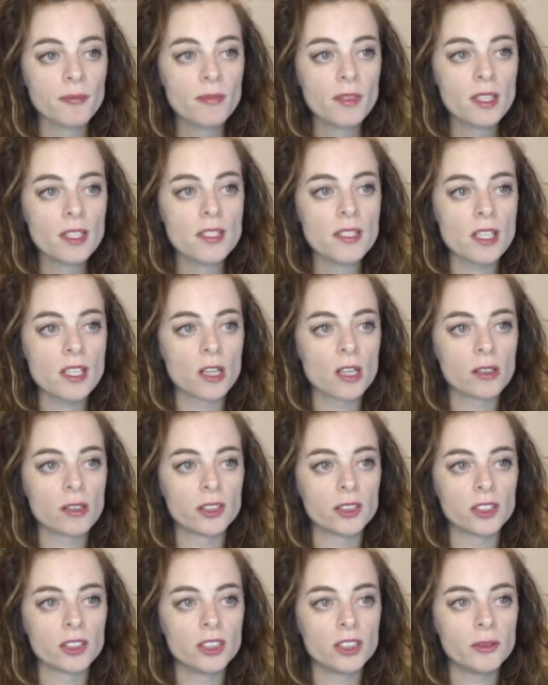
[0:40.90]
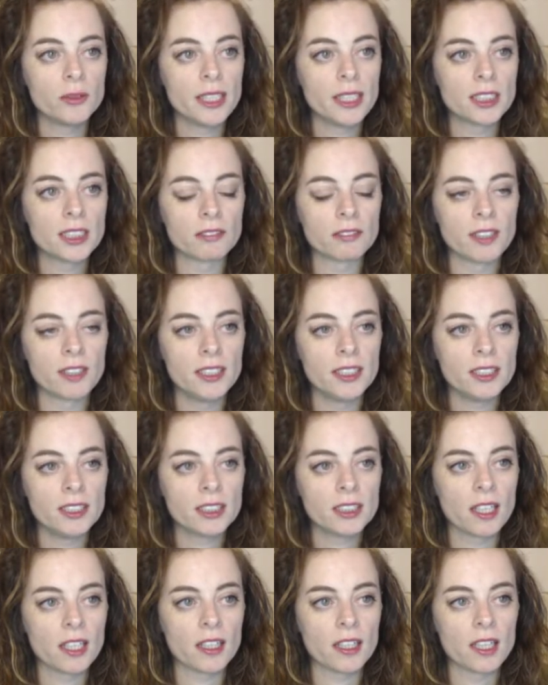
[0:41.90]
So there's two ways to find it.
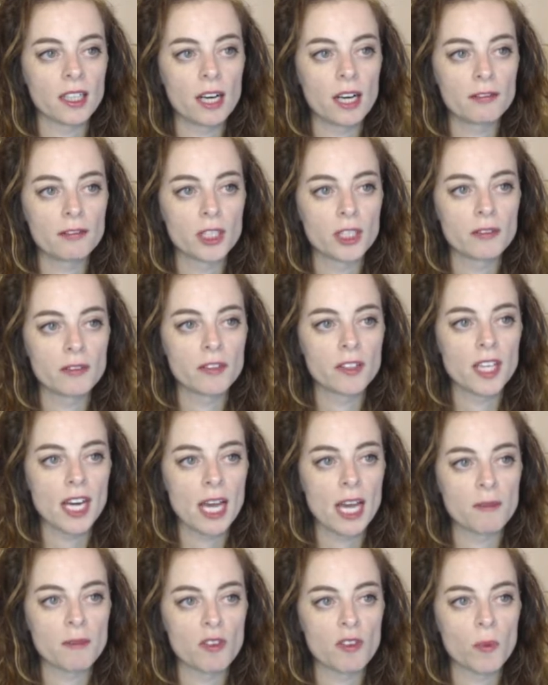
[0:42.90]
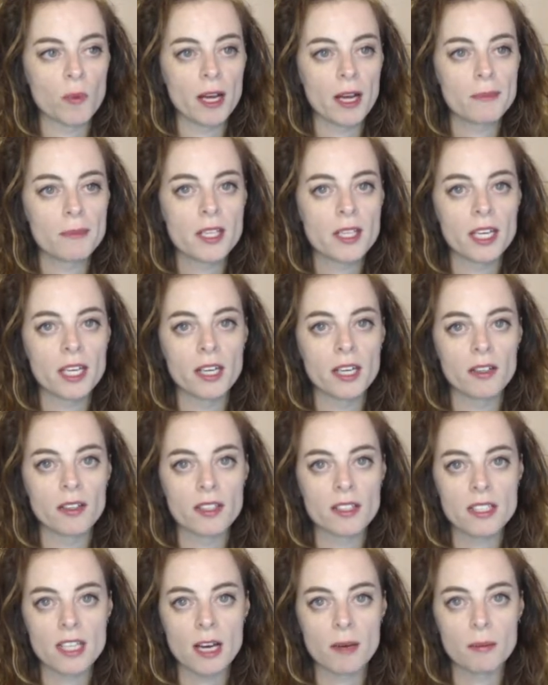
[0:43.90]
I can hover over the name of the website here in the
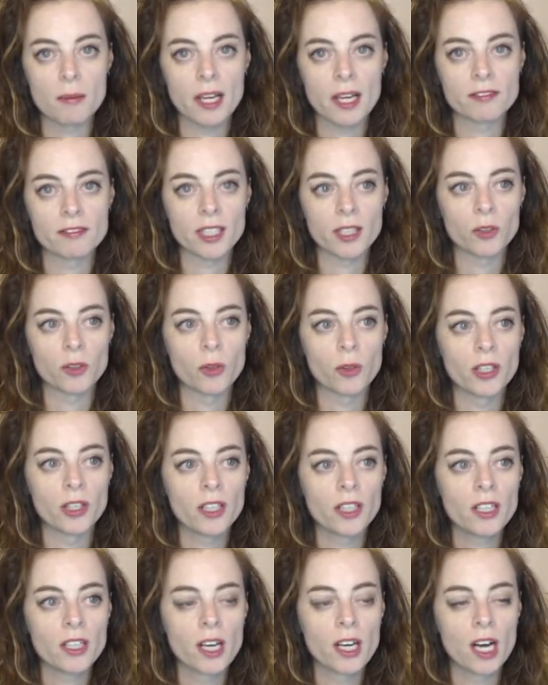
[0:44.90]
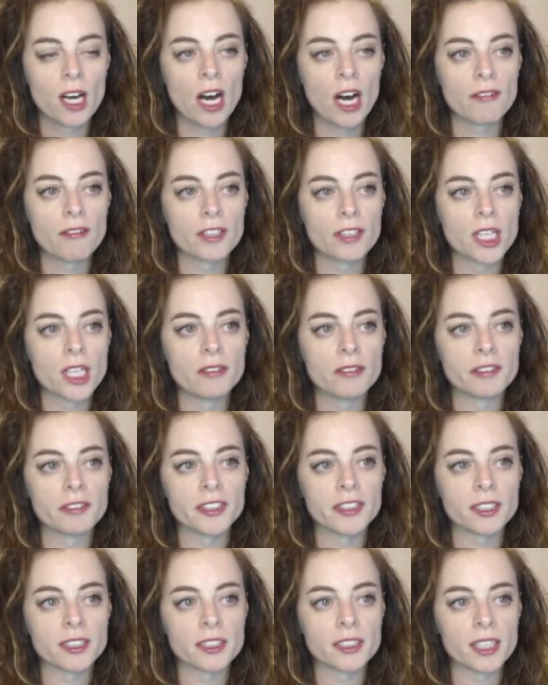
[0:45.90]
top left hand corner, hover over
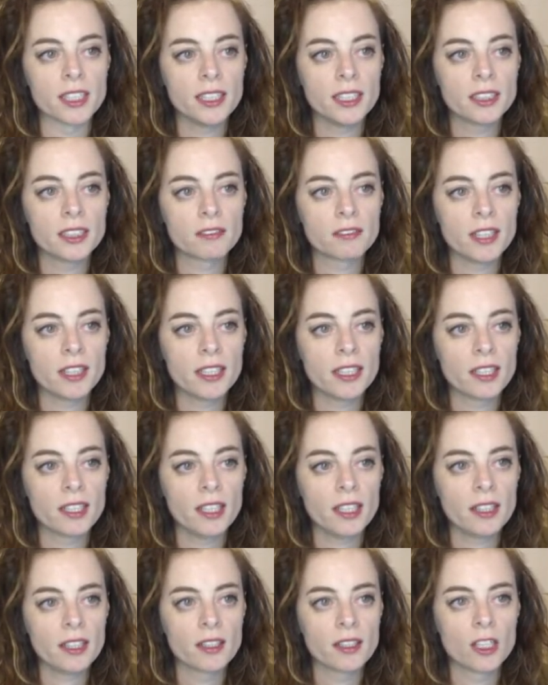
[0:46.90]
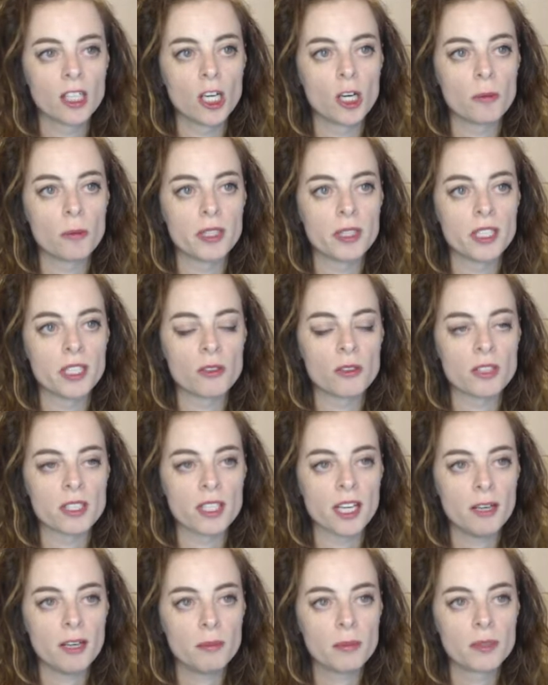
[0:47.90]
visit site, right click, open a new
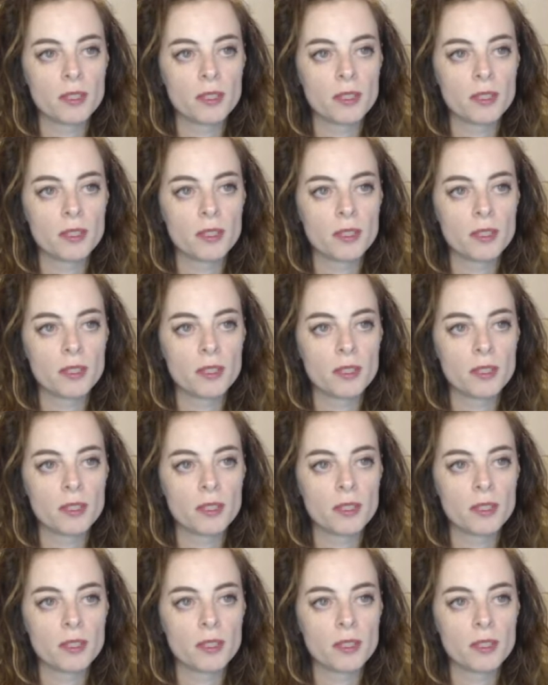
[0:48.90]
tab,